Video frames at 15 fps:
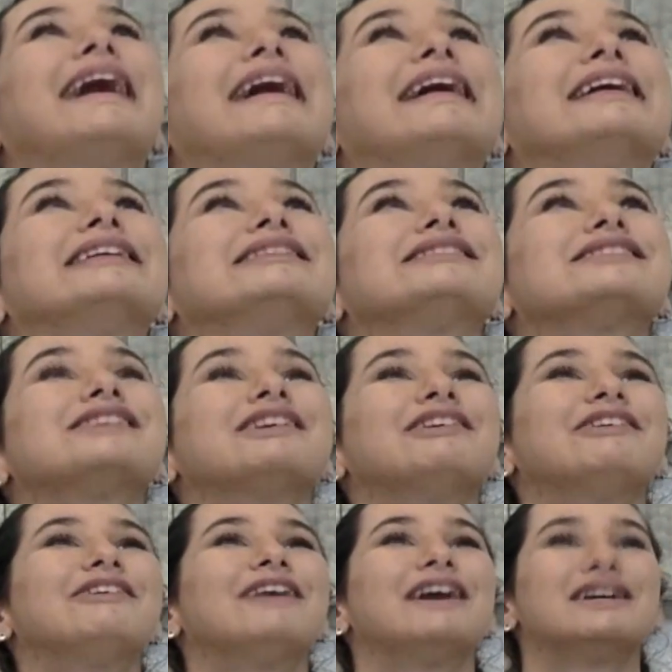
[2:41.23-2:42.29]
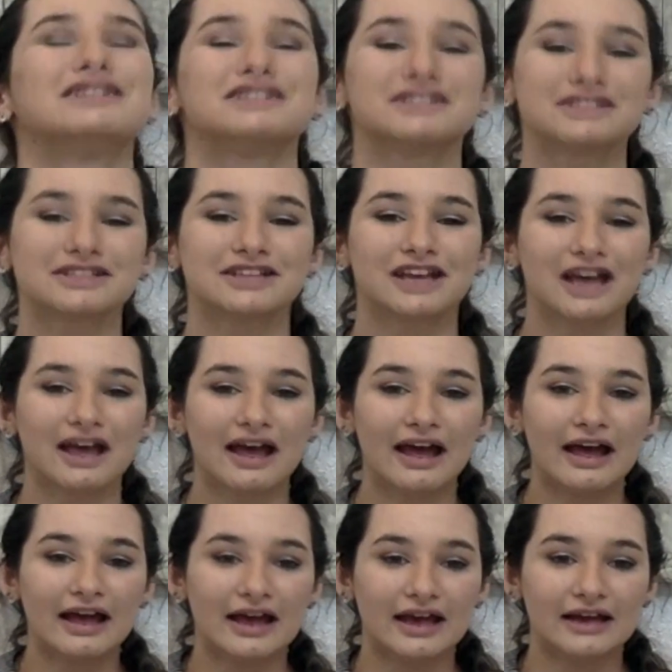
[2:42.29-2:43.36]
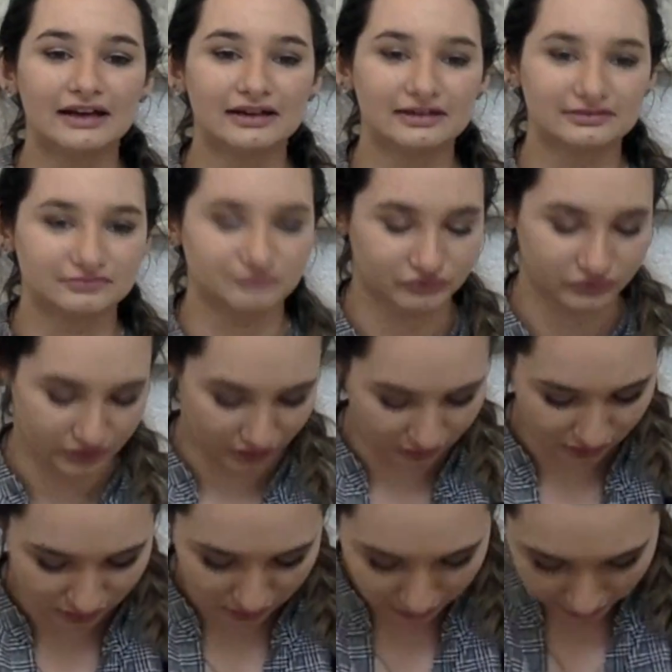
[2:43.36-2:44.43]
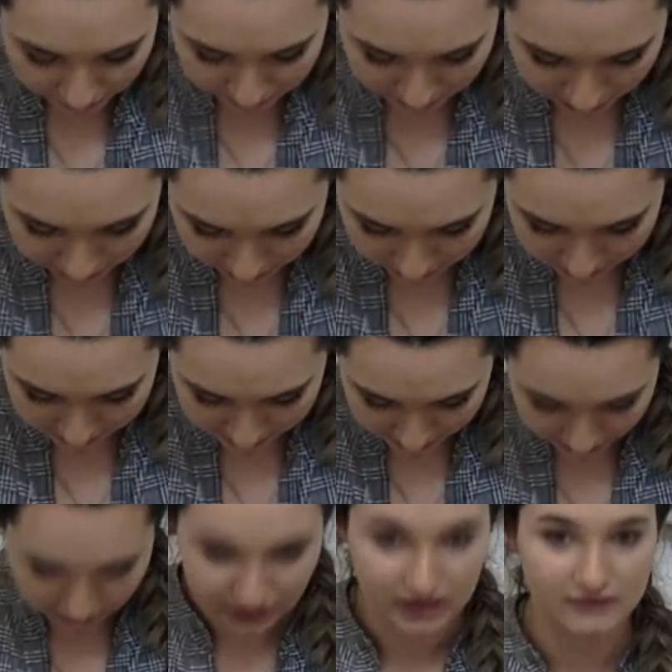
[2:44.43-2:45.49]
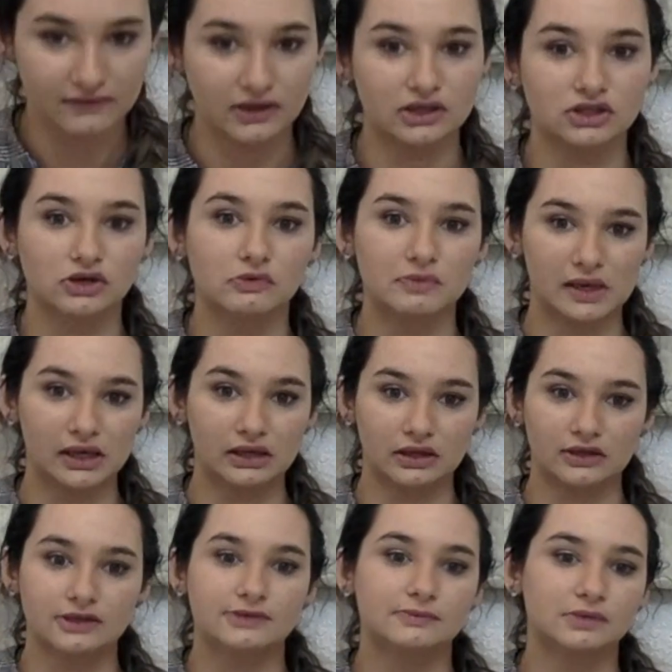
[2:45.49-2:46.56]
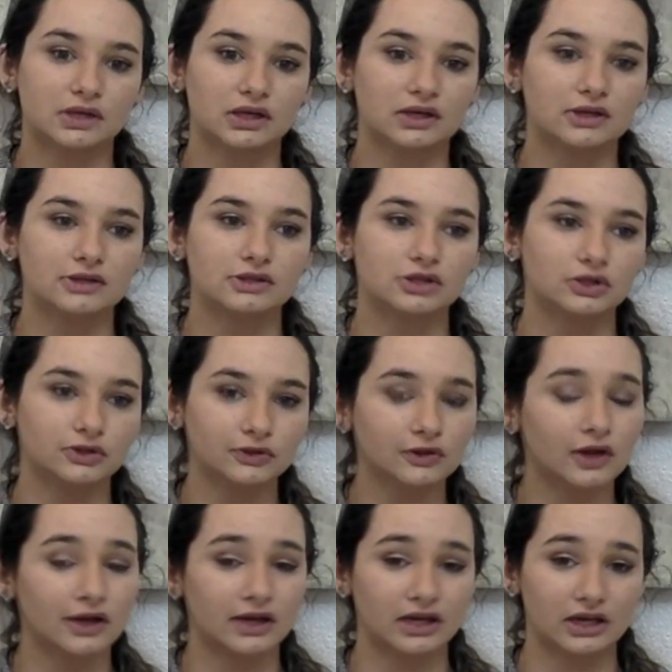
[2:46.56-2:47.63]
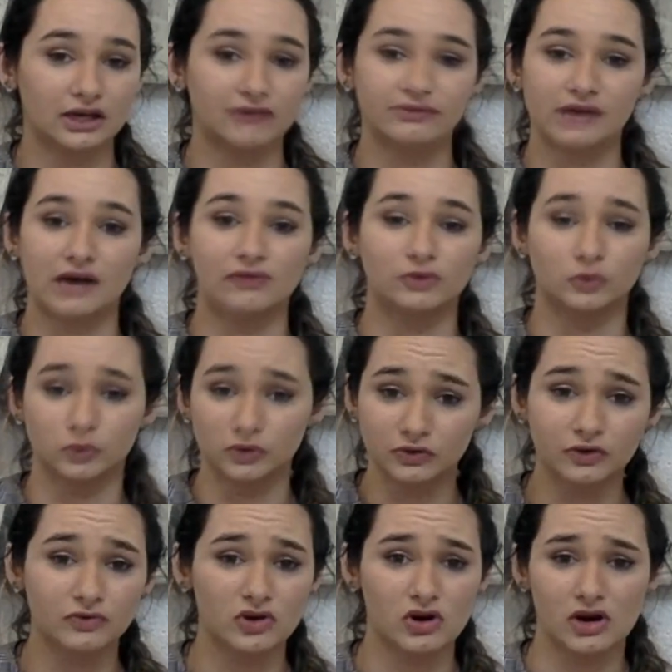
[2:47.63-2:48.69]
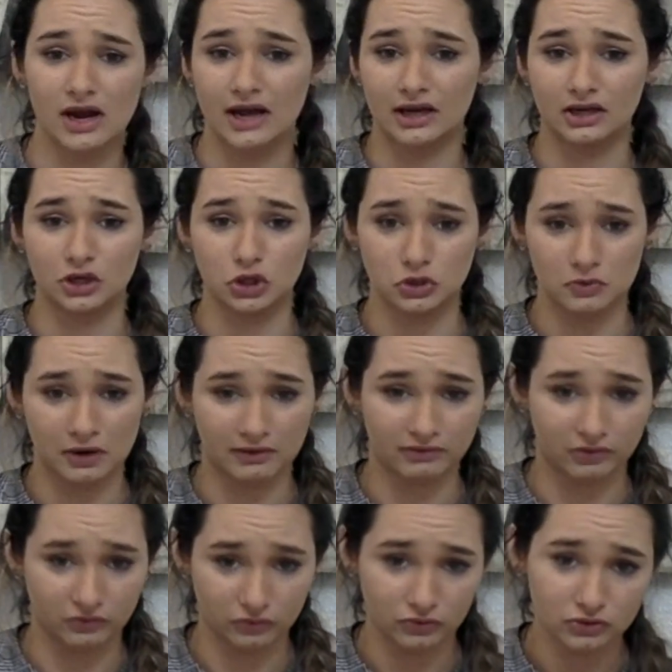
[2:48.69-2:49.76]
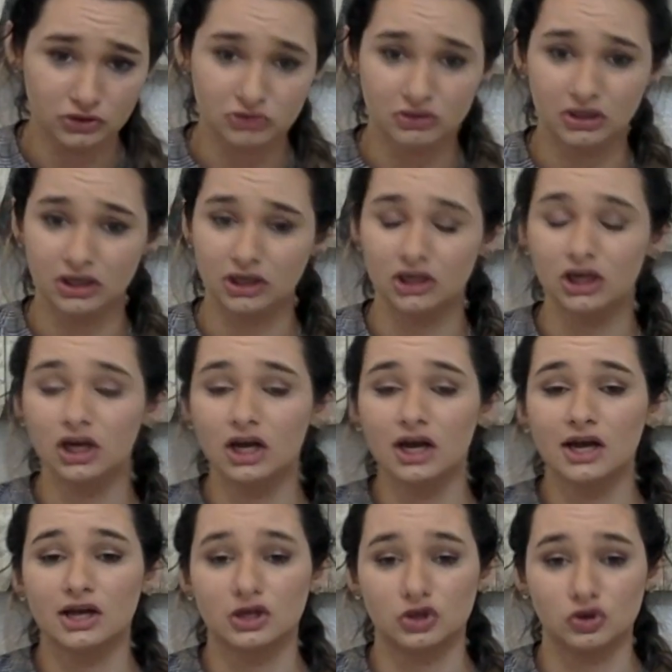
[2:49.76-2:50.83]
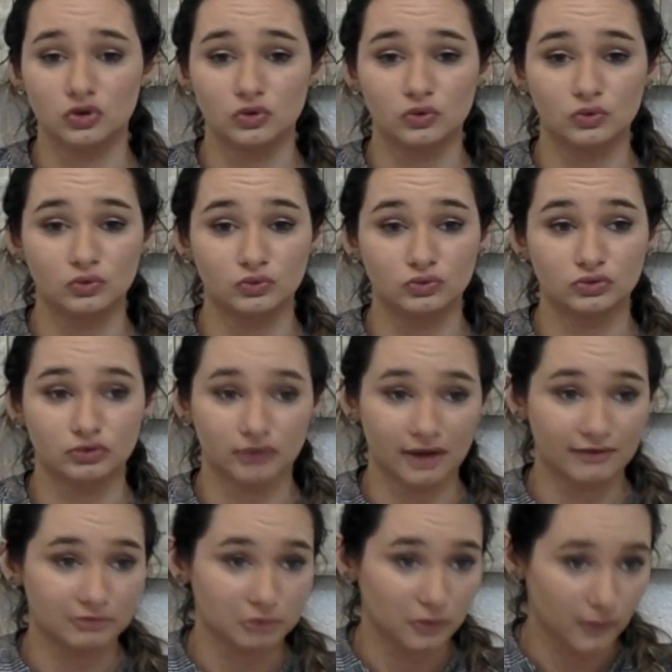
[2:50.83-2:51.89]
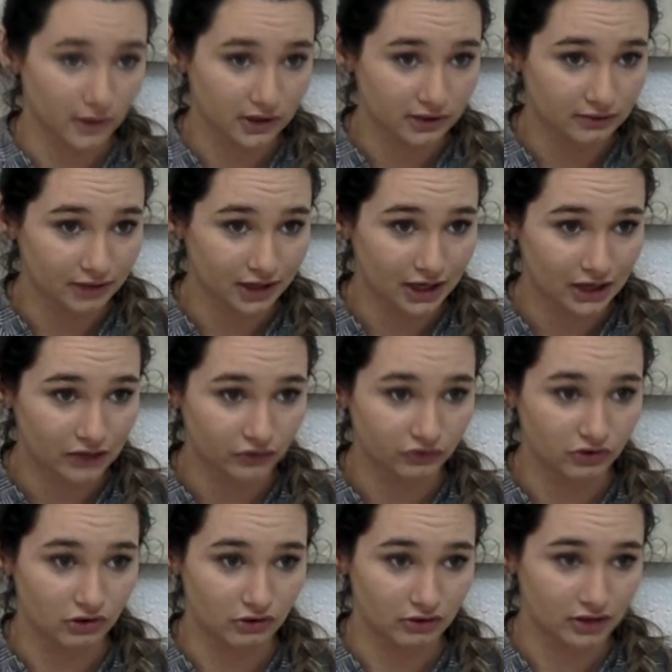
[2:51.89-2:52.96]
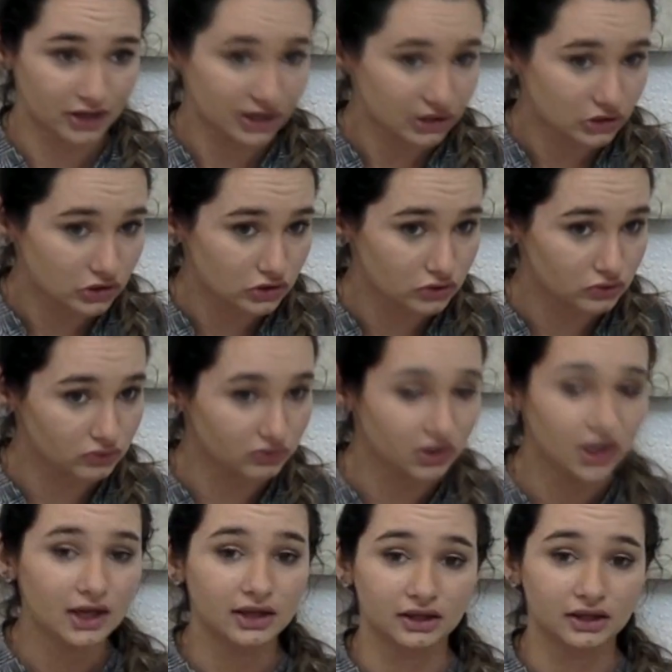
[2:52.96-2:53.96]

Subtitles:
And so and a lot of me is like, Evie, don't make this, because you're lucky enough to have a roof over your head, you have the food you need, you don't have to be working right now if you don't need to.